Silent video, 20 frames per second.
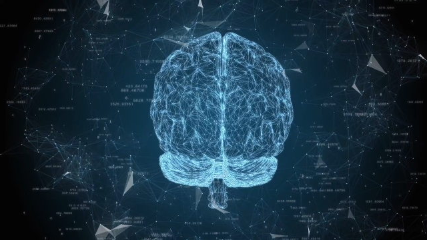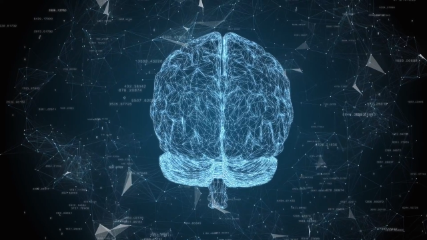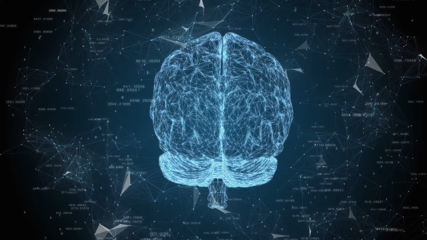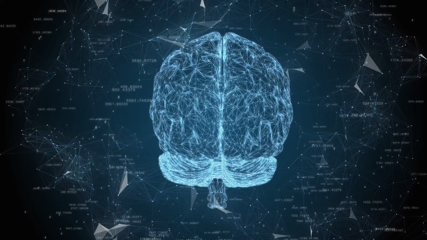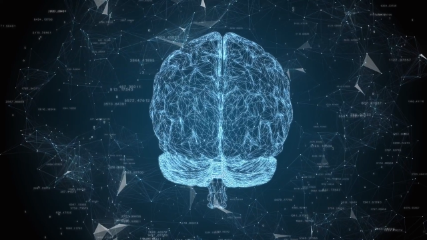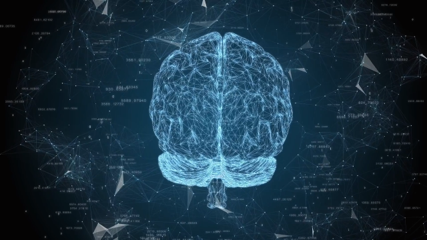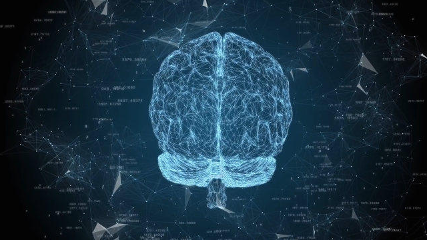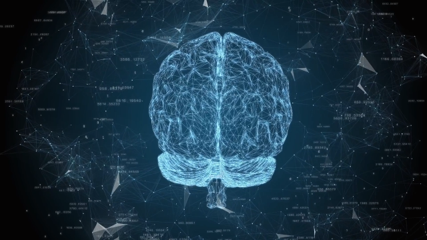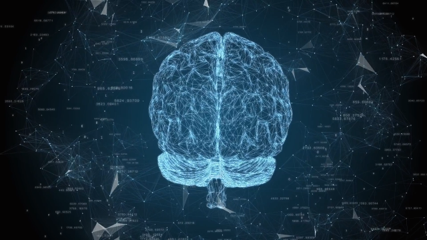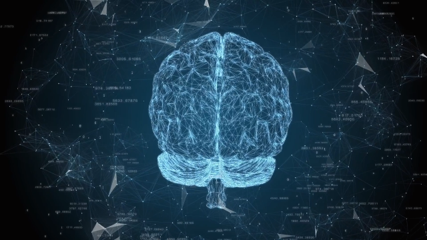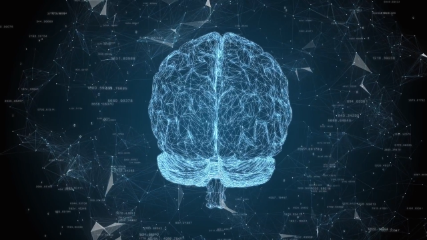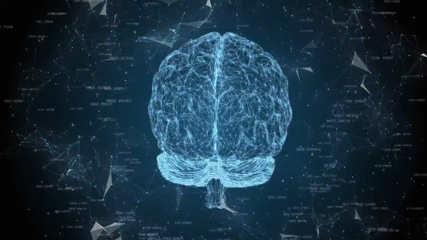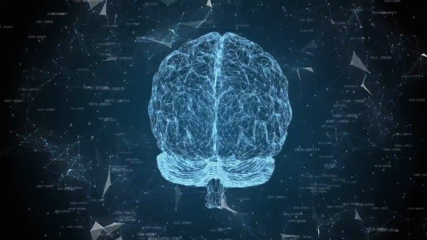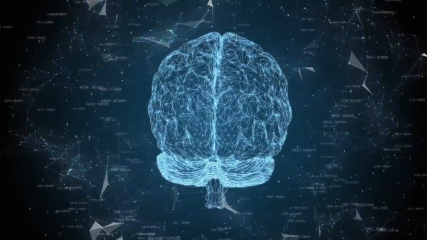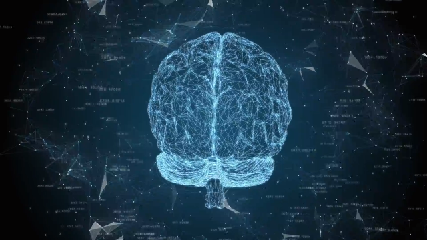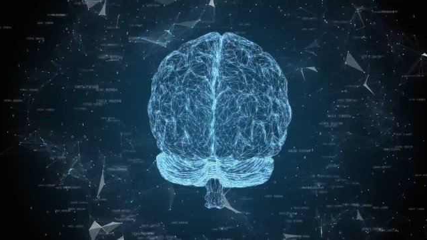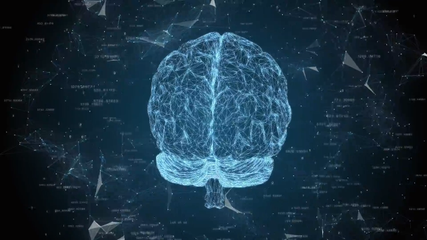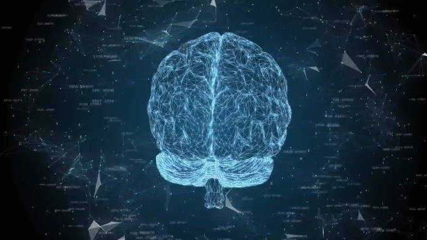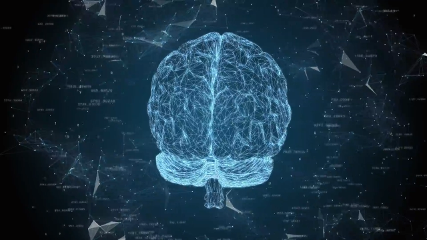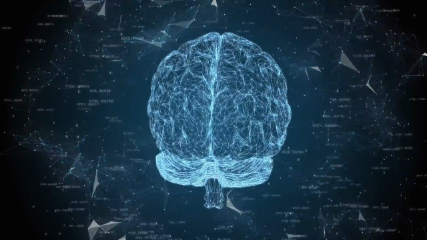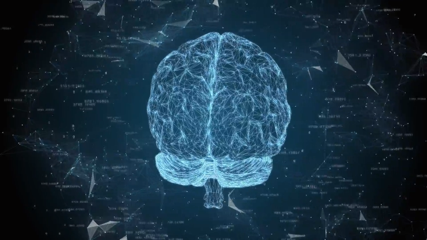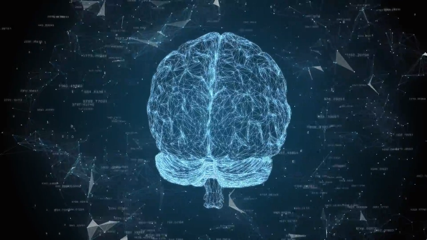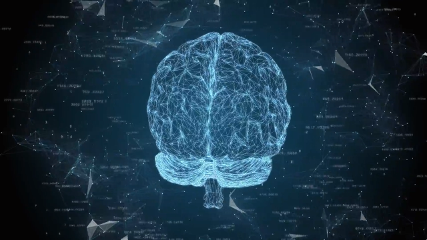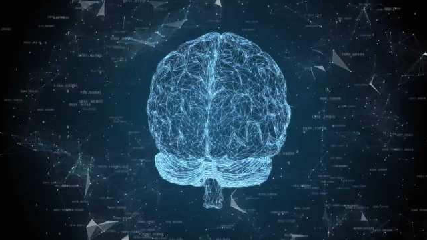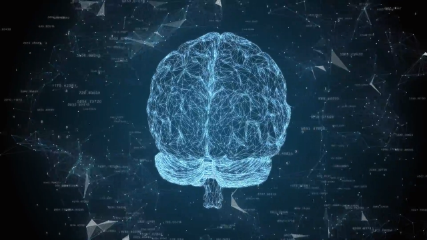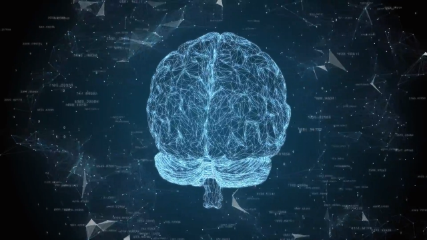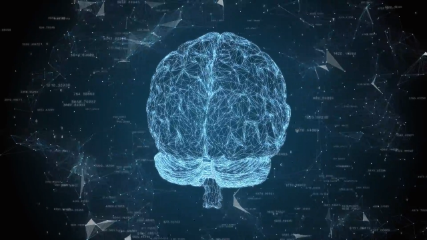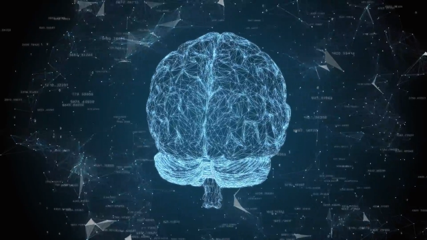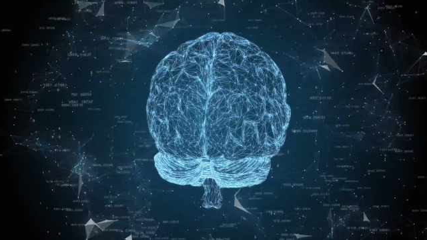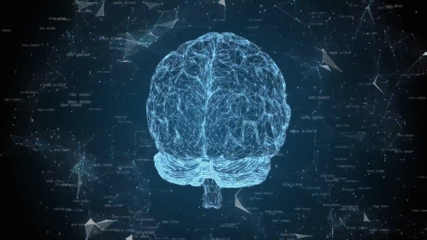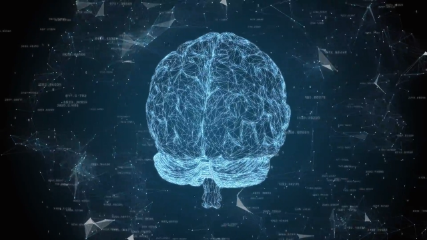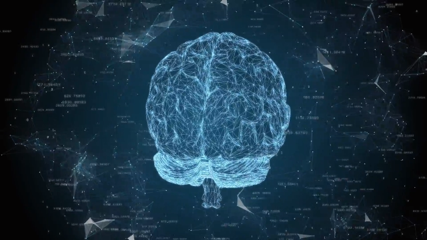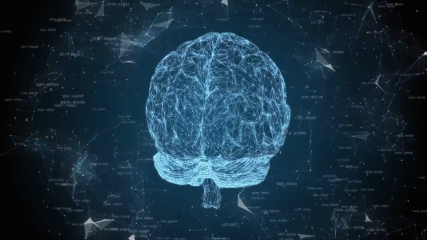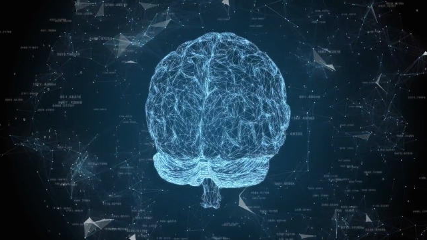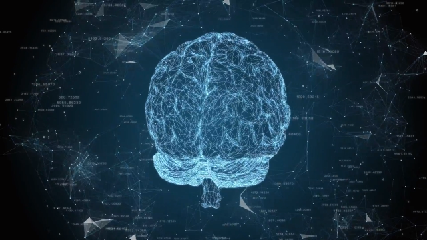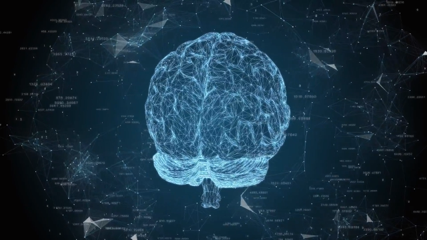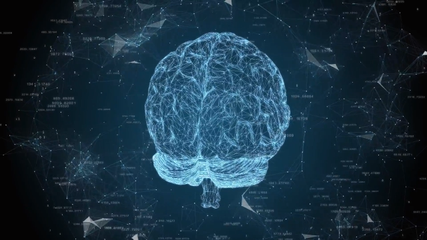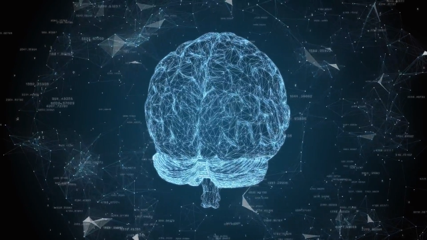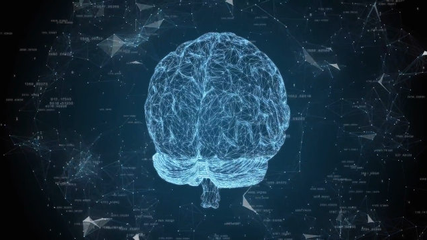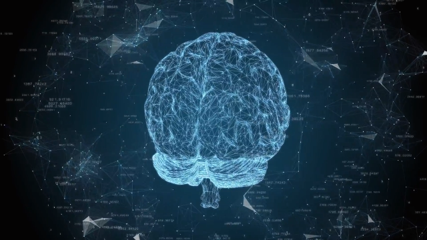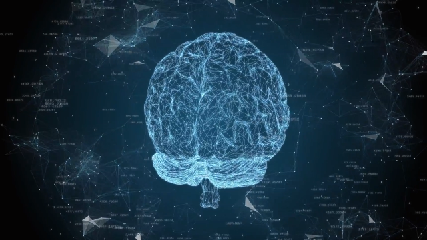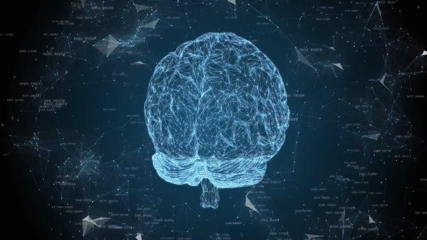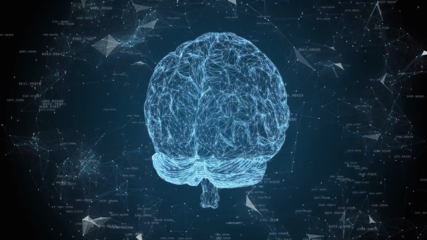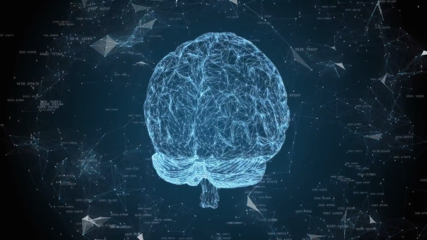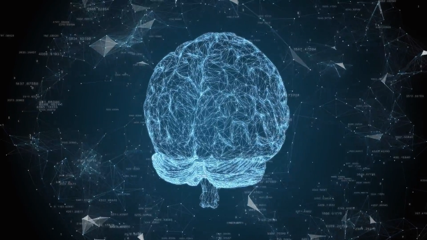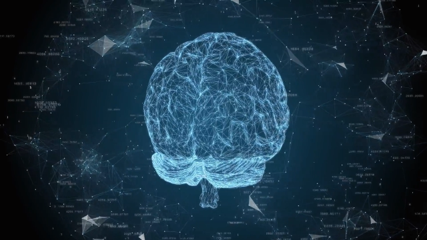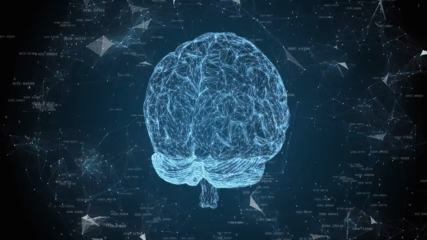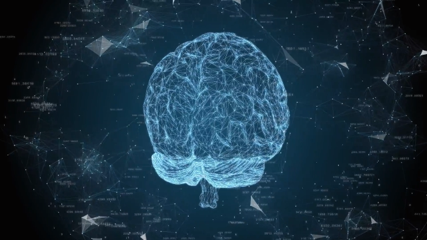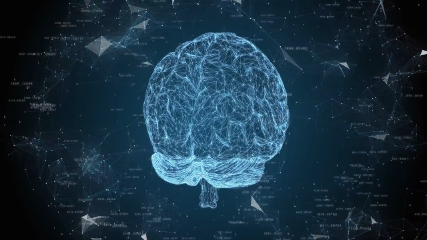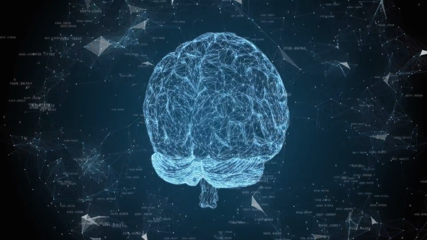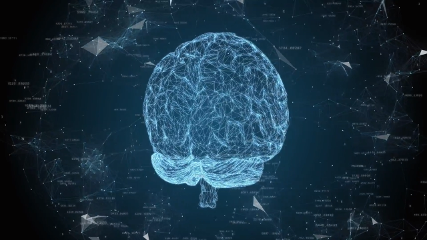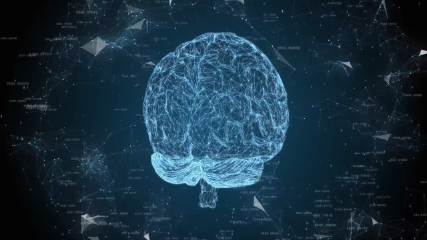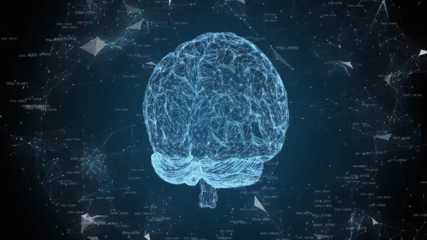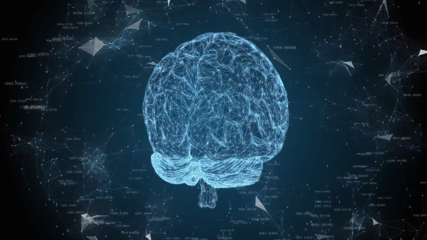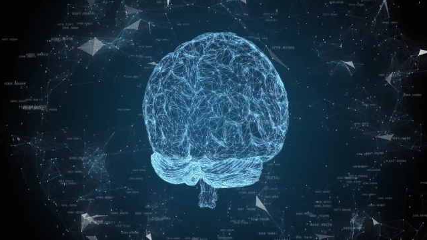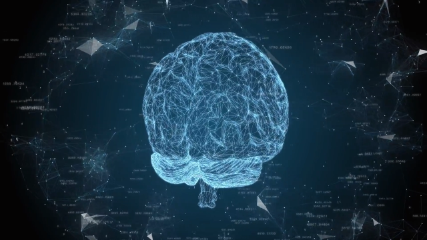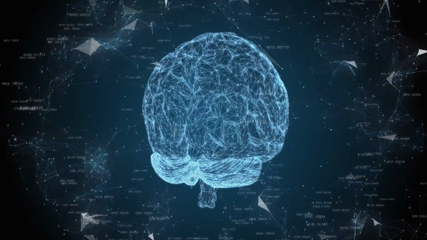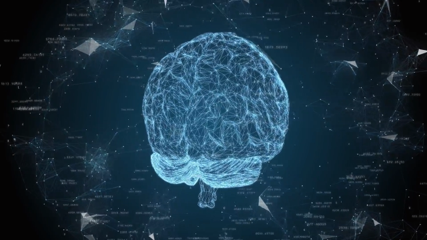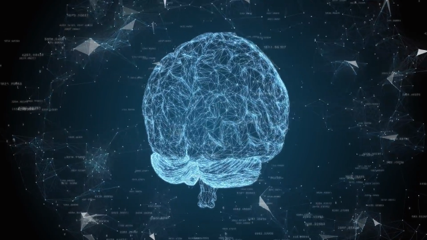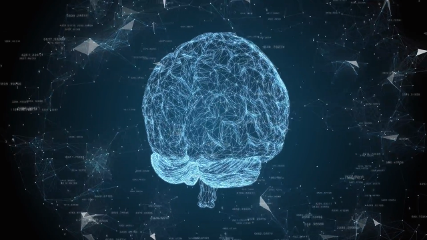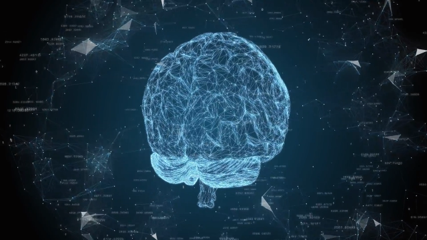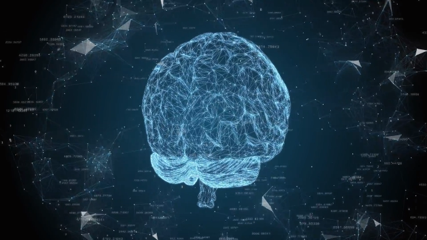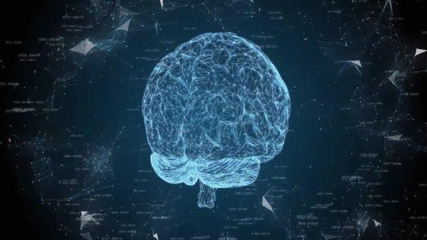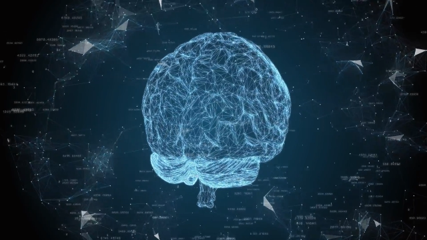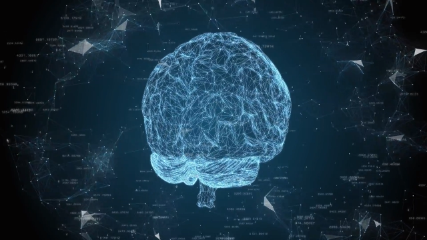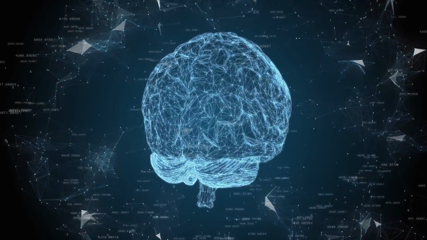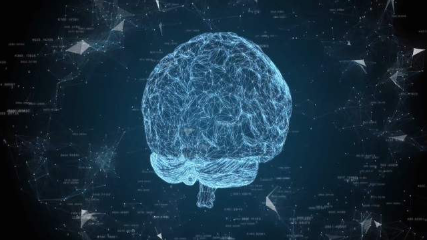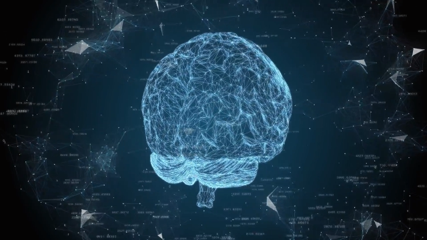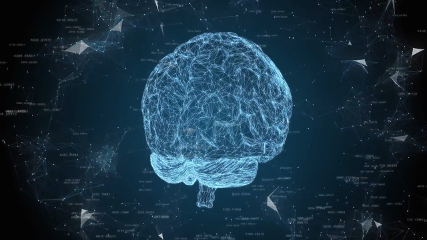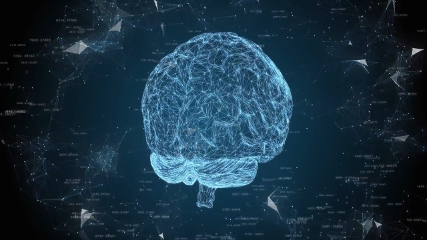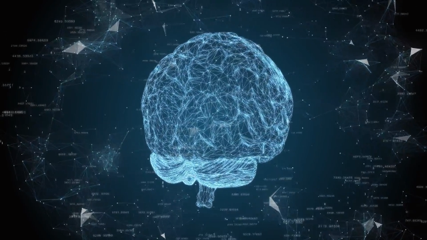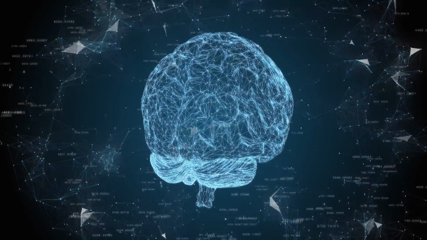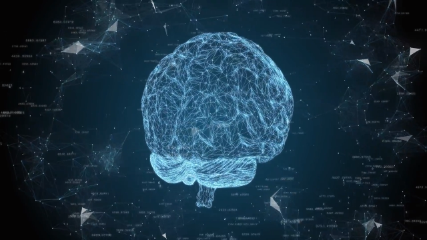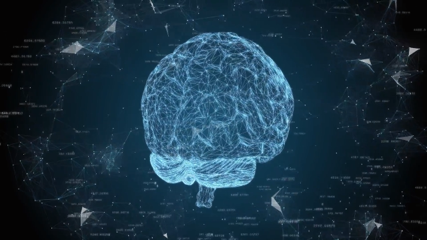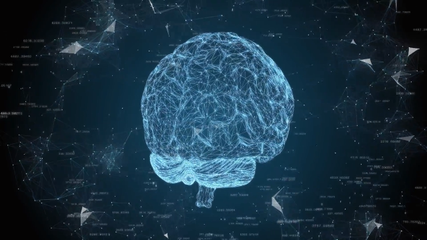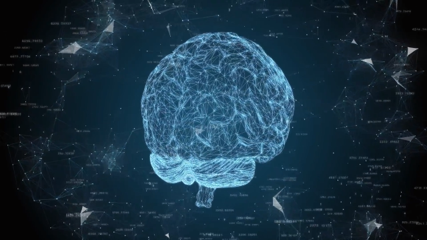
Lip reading: [unreadable: no face in view]